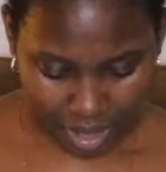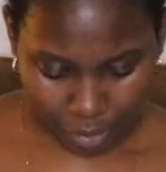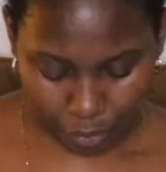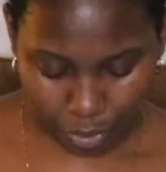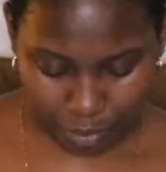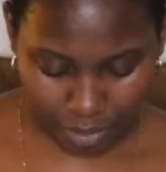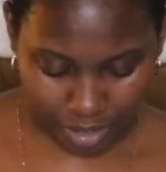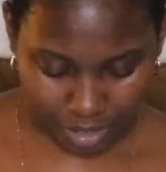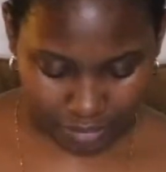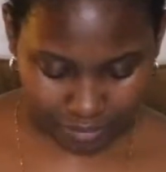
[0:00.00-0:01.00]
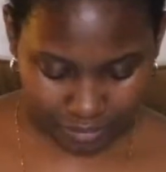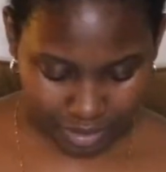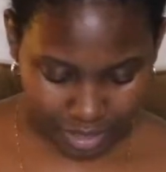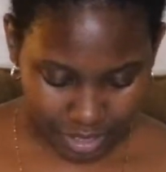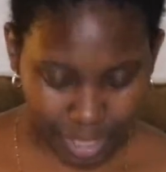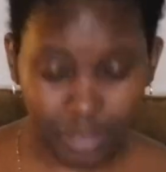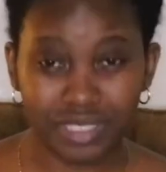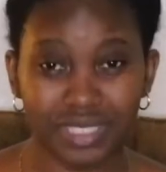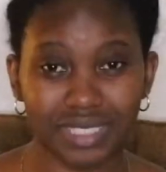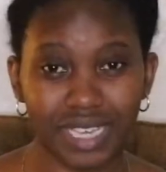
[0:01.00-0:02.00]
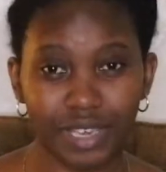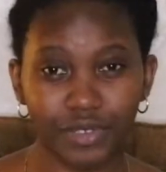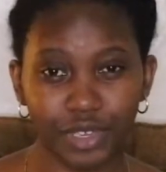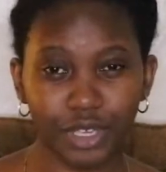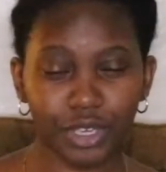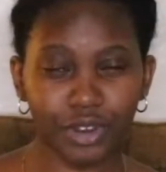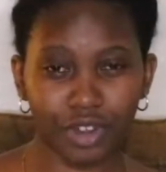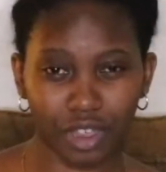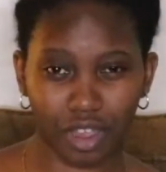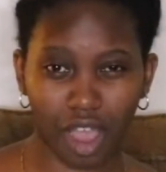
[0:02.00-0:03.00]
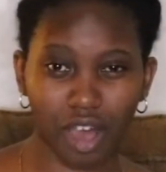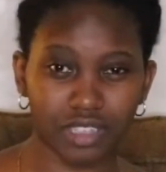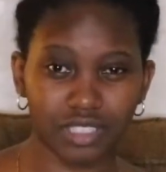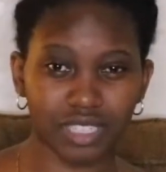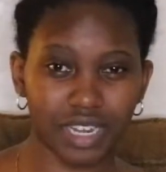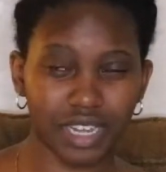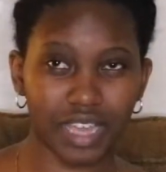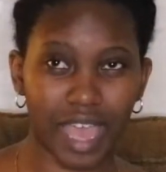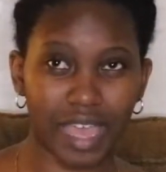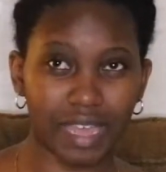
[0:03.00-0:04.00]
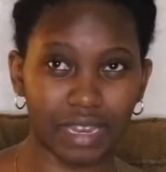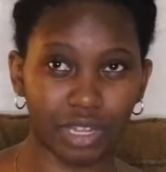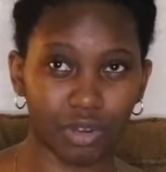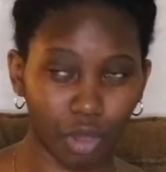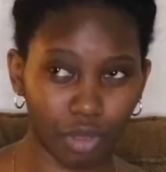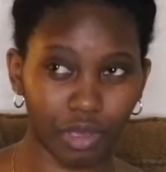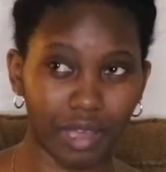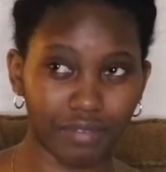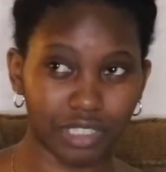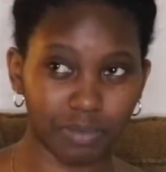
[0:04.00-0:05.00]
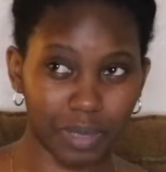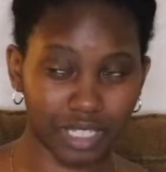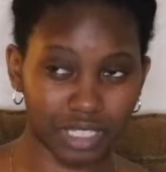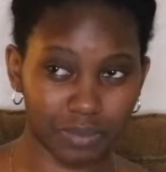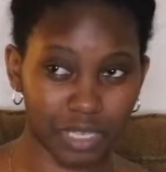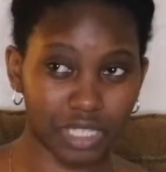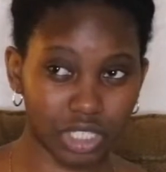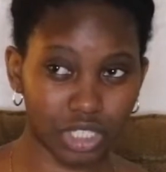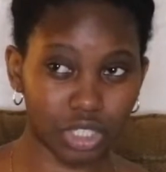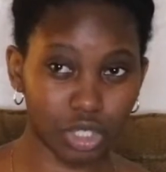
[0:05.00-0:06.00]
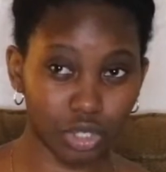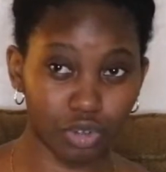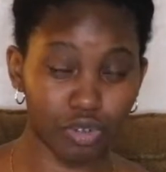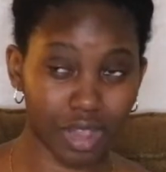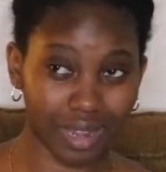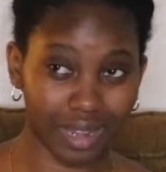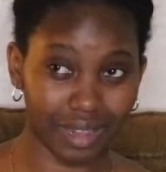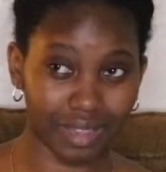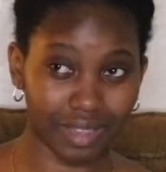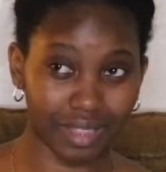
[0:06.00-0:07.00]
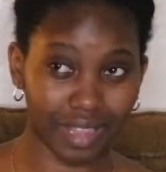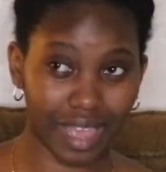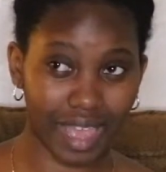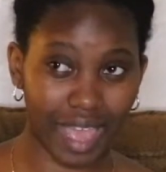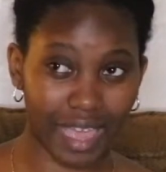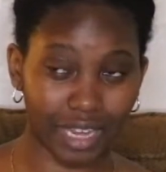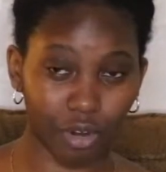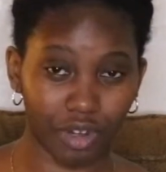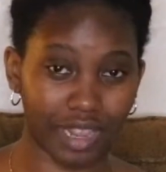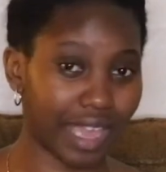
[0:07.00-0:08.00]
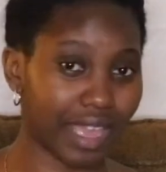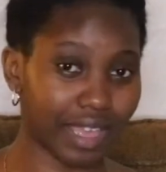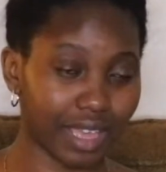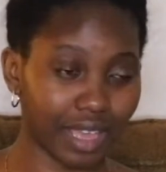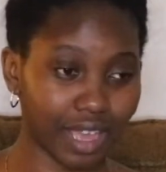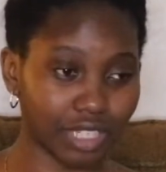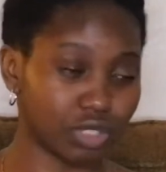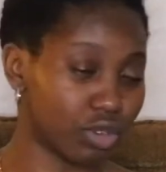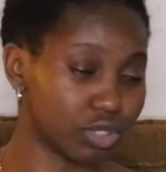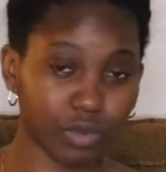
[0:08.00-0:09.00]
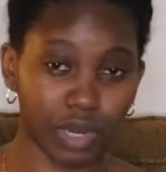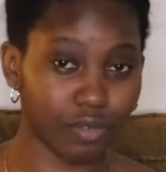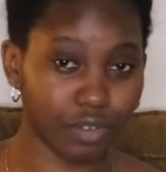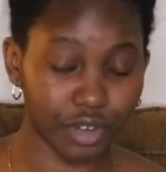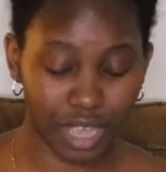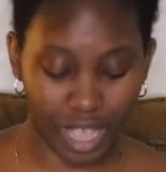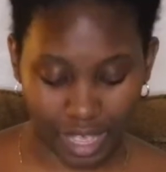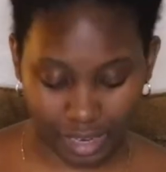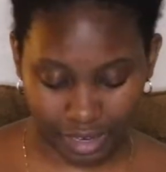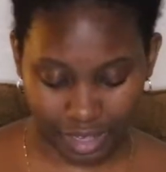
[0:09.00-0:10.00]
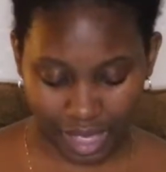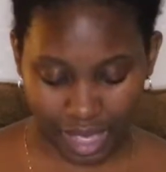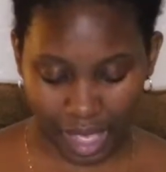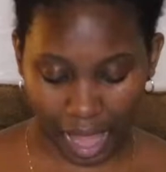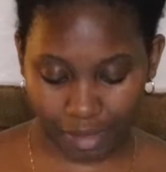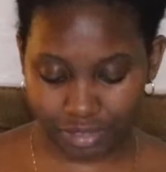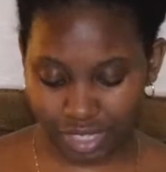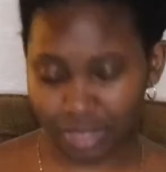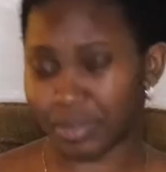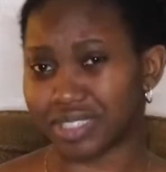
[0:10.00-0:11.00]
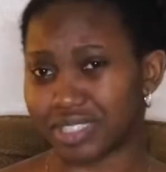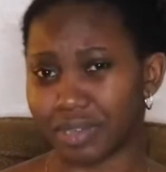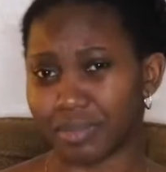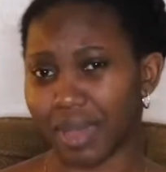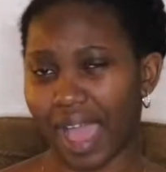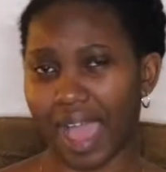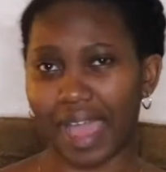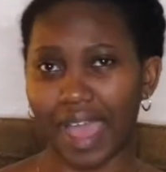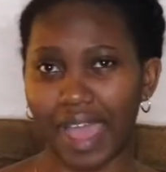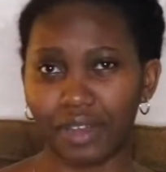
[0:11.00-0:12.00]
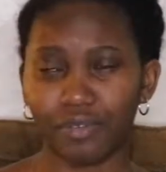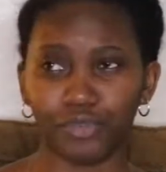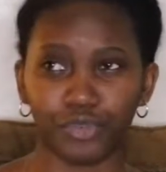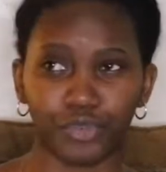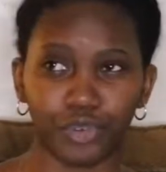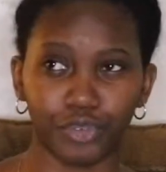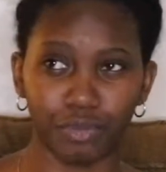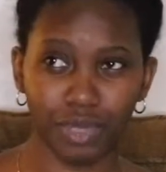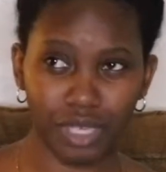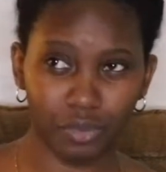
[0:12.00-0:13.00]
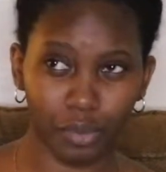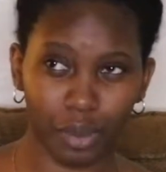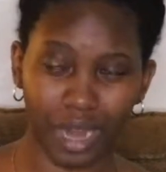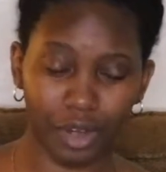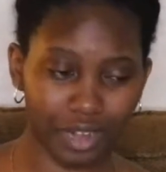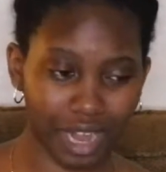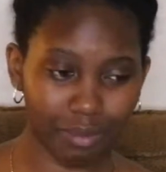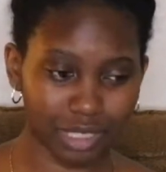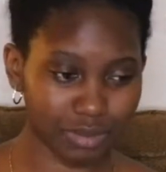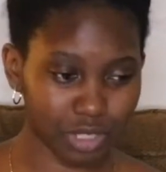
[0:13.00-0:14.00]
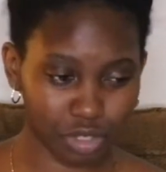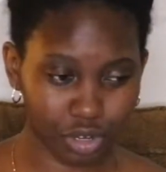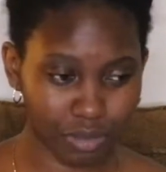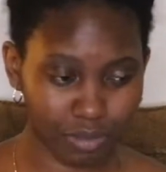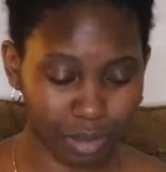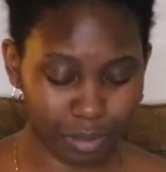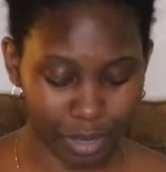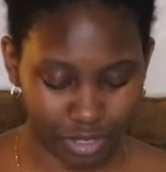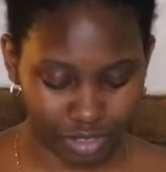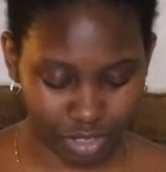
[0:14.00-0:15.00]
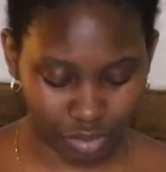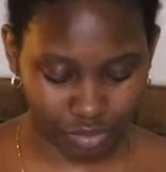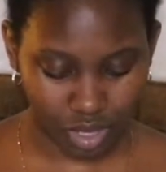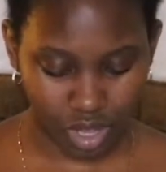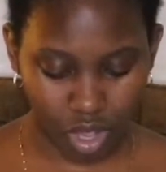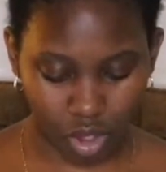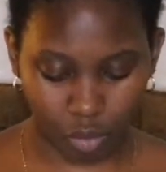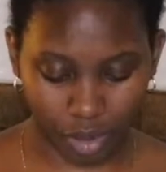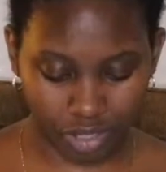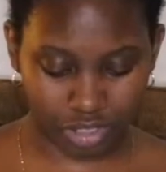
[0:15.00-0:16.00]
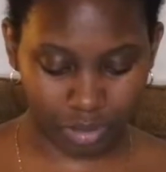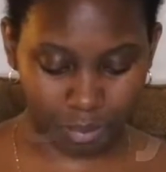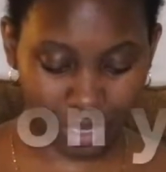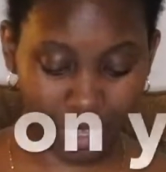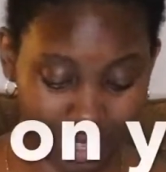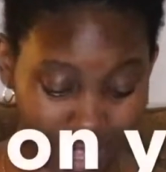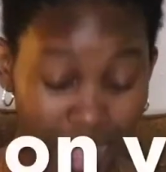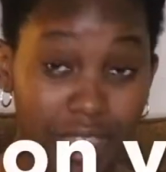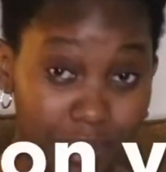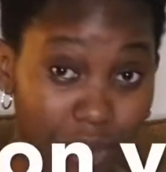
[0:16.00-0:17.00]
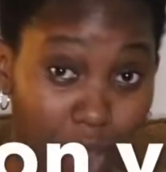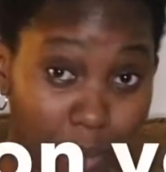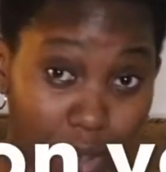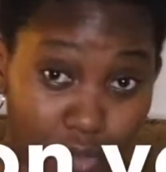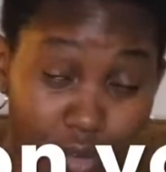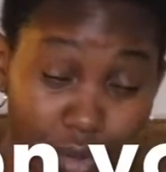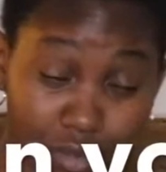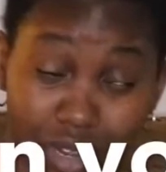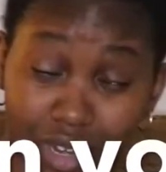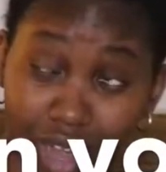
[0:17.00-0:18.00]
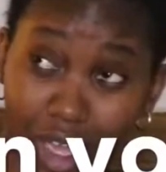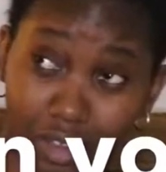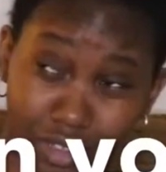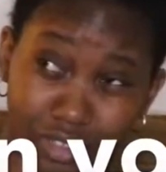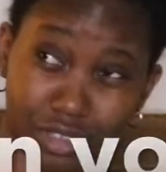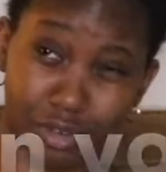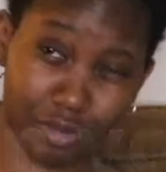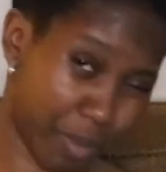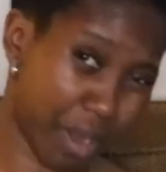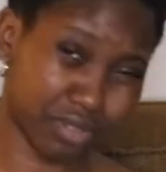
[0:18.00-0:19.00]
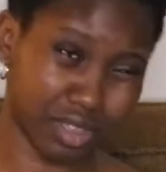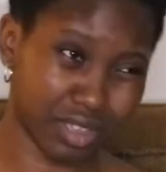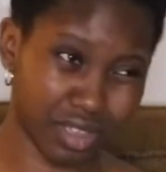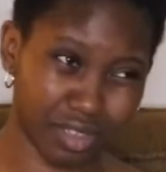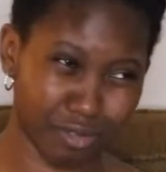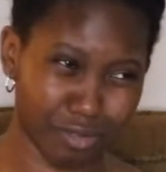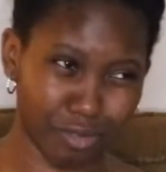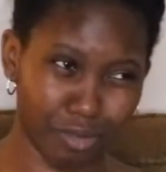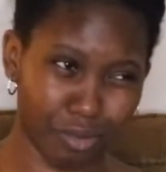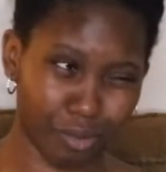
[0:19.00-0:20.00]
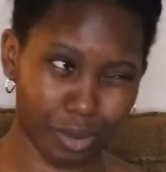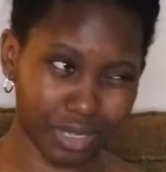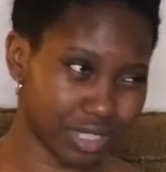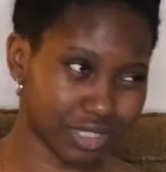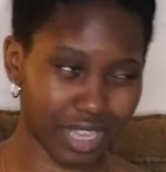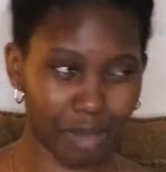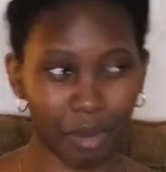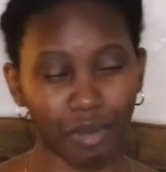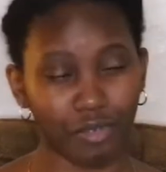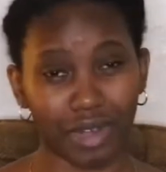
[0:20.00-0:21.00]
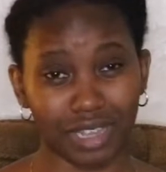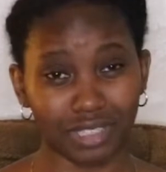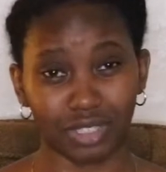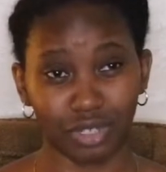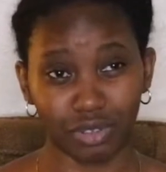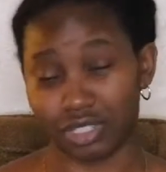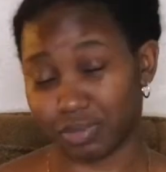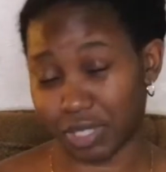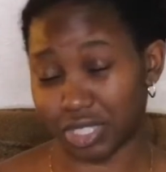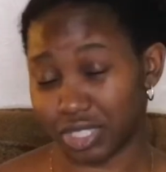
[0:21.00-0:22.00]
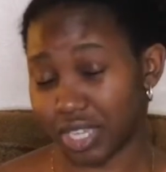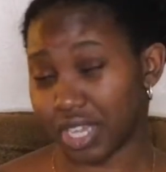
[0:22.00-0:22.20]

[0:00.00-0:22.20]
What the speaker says: would be, say if you're in a college setting and you know you have this big speech to do, and you already got your notes or whatever, and I would say the best tip I had for me when I already had my speech already prepared and stuff was to play a game on my phone. Now you're probably thinking, what does a game on my phone has to do with the speech?